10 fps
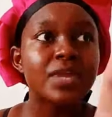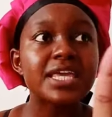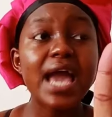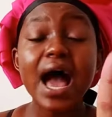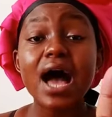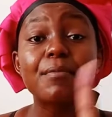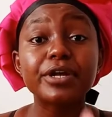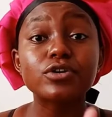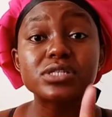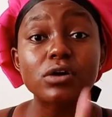
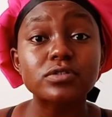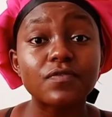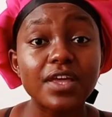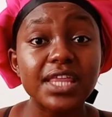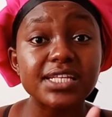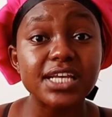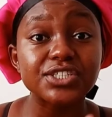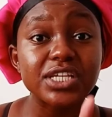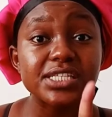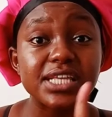House of Leather is
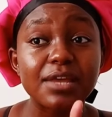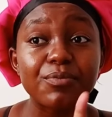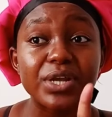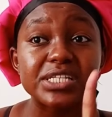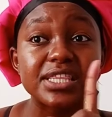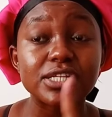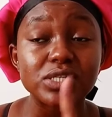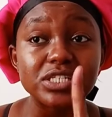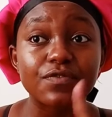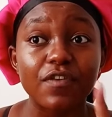actually celebrating their
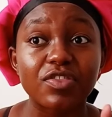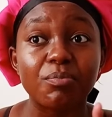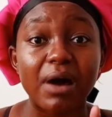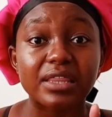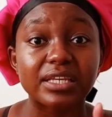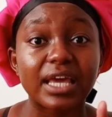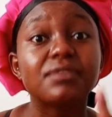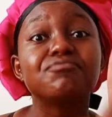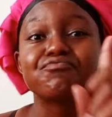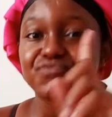25th
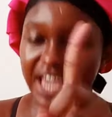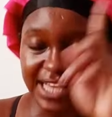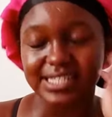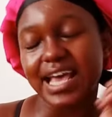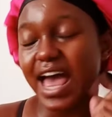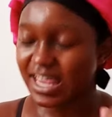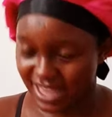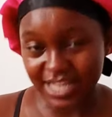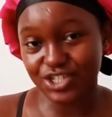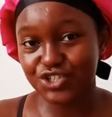birthday. Yes,
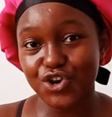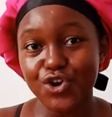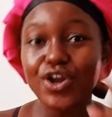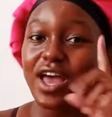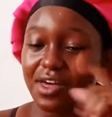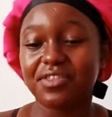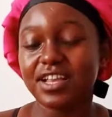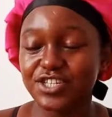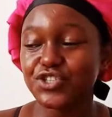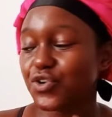that's true.
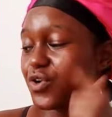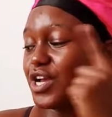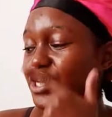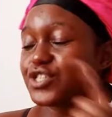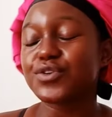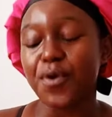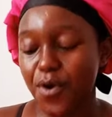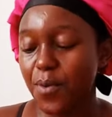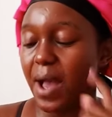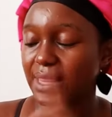
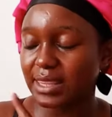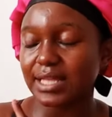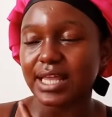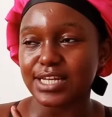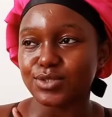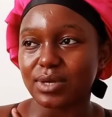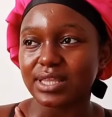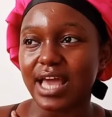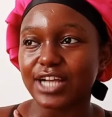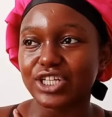So I think that is why
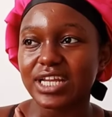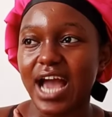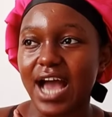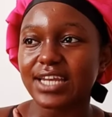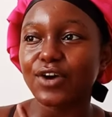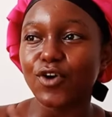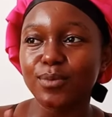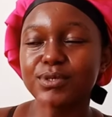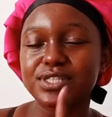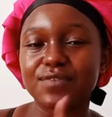they actually had
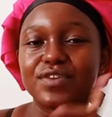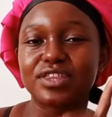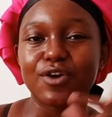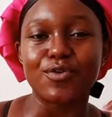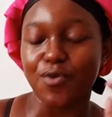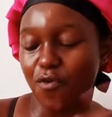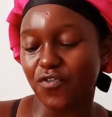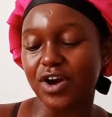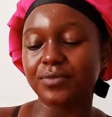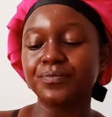almost everything on
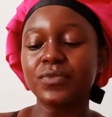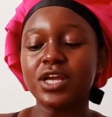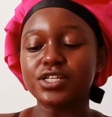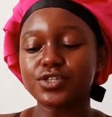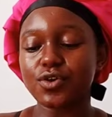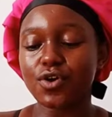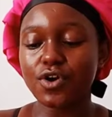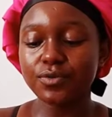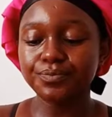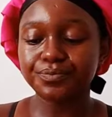offer.
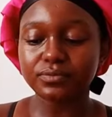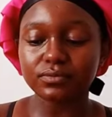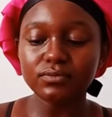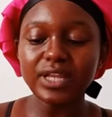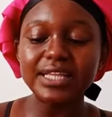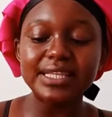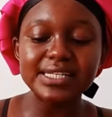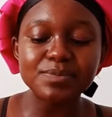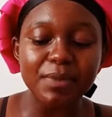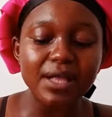So
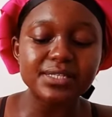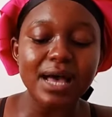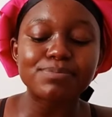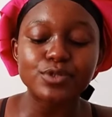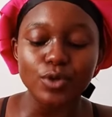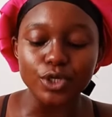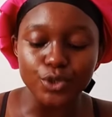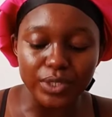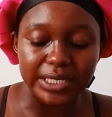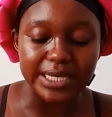this smells
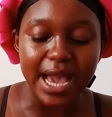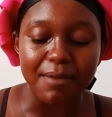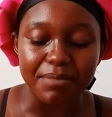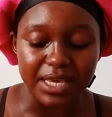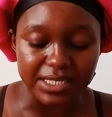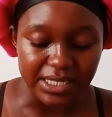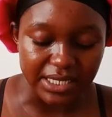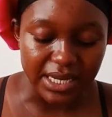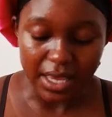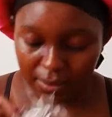absolutely amazing.